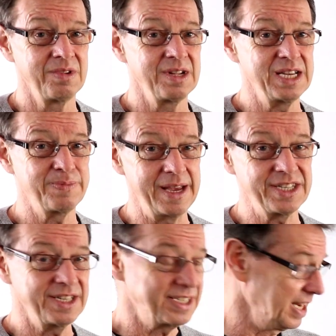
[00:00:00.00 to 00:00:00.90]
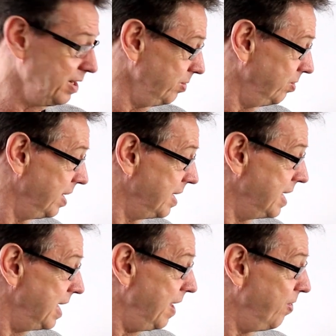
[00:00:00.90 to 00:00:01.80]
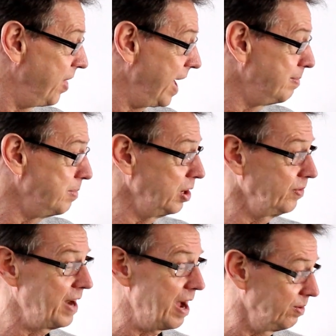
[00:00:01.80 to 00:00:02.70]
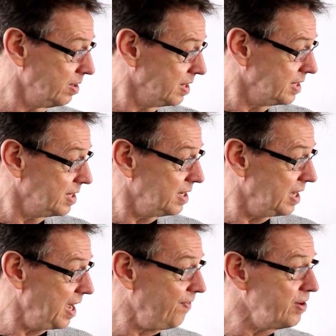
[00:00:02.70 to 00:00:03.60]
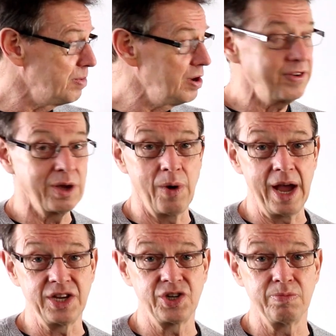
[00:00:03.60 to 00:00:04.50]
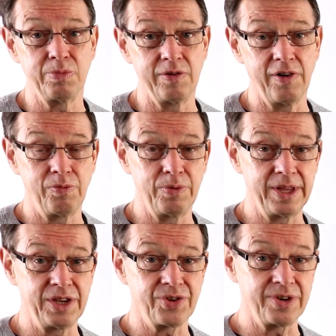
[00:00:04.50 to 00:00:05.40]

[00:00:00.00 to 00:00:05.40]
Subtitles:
It's best to signal and then move. Now, if you're moving away, you should move off within 3